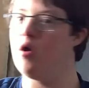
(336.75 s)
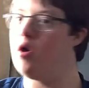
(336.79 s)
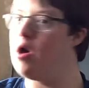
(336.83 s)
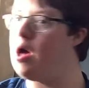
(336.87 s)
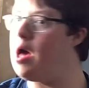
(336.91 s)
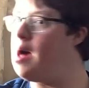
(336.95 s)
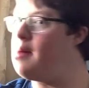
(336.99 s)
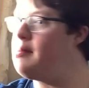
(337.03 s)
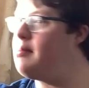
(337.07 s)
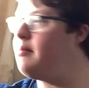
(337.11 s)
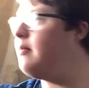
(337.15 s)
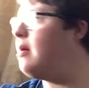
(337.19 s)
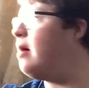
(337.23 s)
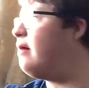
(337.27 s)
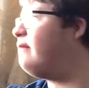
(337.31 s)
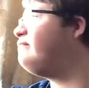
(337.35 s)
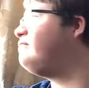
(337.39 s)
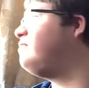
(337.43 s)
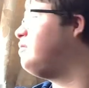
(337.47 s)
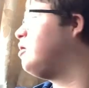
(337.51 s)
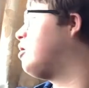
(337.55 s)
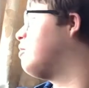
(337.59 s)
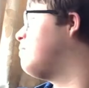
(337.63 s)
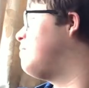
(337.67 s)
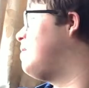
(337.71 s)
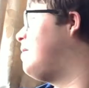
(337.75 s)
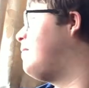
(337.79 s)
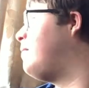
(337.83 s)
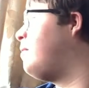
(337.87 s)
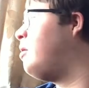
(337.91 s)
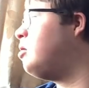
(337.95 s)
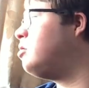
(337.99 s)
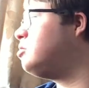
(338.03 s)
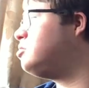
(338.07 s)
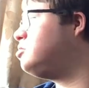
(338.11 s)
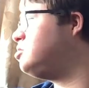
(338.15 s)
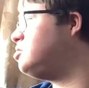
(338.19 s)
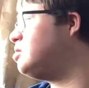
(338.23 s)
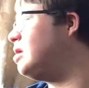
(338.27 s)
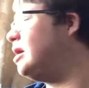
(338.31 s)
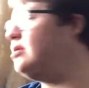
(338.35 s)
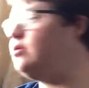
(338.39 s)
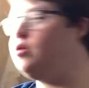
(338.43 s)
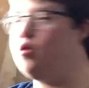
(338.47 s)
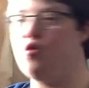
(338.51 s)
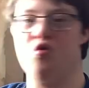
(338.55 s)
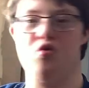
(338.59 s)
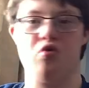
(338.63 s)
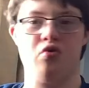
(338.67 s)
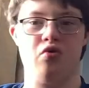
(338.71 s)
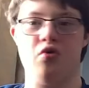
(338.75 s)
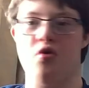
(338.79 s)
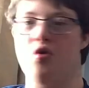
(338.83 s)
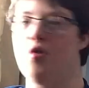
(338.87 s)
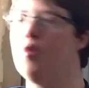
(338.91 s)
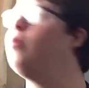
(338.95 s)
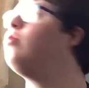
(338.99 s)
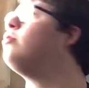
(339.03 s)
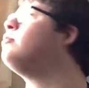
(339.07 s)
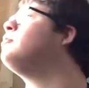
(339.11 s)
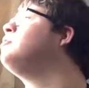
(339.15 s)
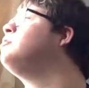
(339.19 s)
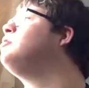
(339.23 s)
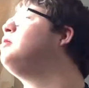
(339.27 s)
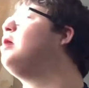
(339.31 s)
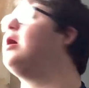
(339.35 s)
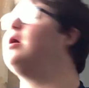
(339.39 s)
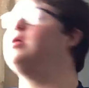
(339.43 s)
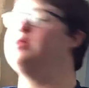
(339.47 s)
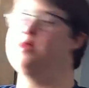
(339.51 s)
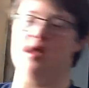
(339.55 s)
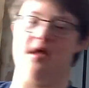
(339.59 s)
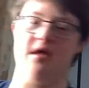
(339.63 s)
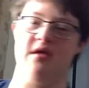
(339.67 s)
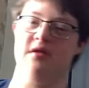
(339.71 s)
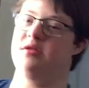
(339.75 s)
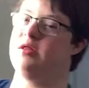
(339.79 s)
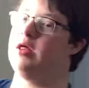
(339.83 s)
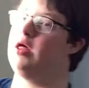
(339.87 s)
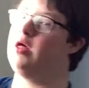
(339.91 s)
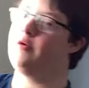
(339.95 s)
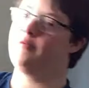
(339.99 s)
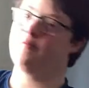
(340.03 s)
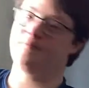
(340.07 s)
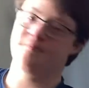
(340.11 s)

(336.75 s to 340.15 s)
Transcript: Helmuth took a bit watch and also I did